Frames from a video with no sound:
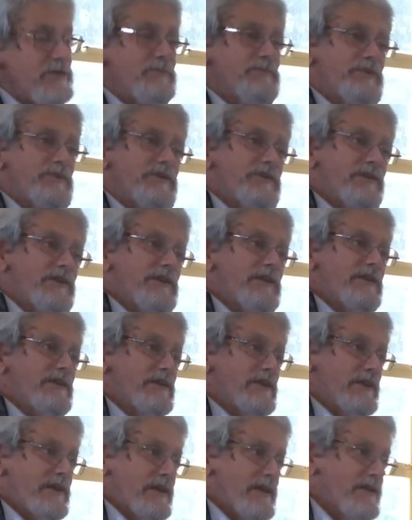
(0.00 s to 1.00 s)
in
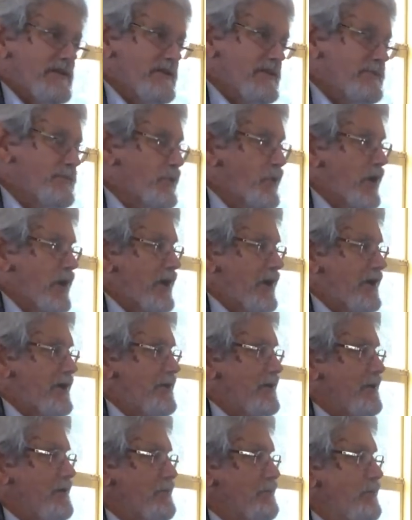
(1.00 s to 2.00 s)
particular in the brain
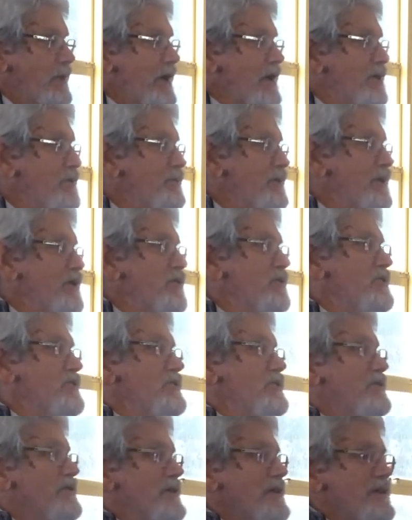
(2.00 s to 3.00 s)
may be
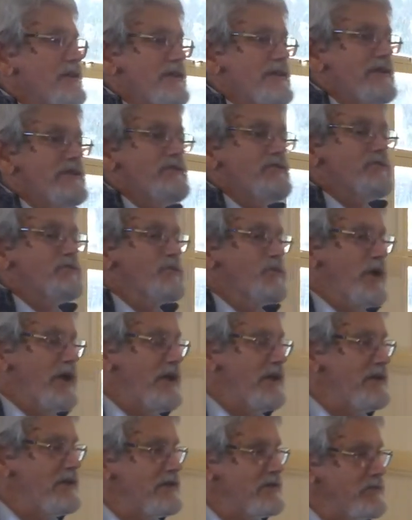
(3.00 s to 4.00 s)
causing this
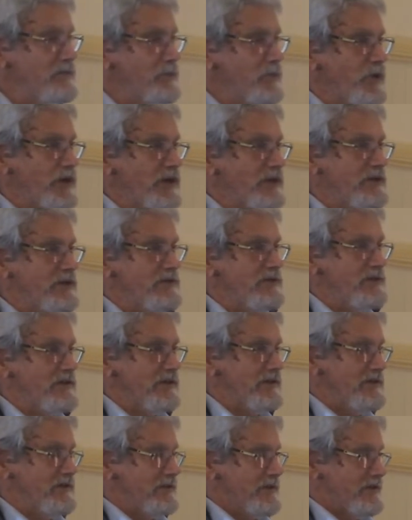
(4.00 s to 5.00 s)
range of brain
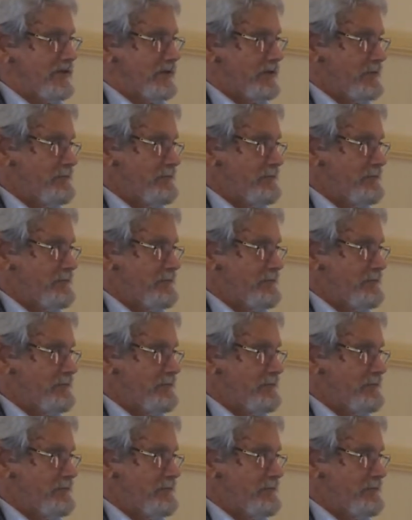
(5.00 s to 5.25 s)
diseases.